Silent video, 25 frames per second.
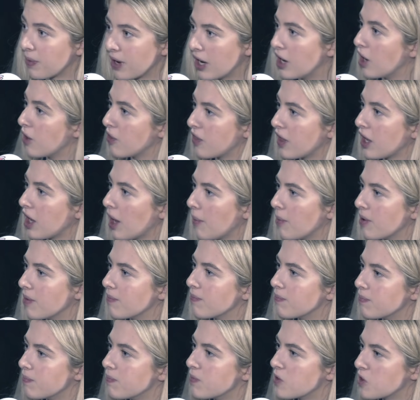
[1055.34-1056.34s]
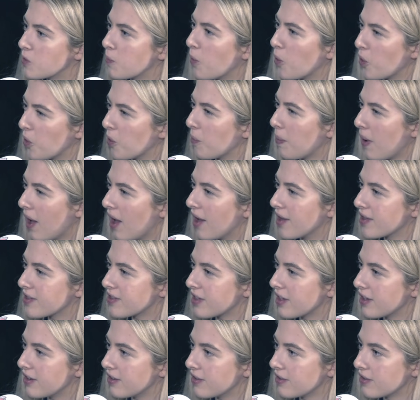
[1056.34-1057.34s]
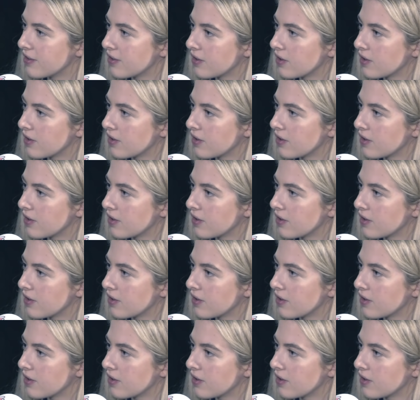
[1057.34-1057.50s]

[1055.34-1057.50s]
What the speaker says: but I don't think I'm a spoilt person.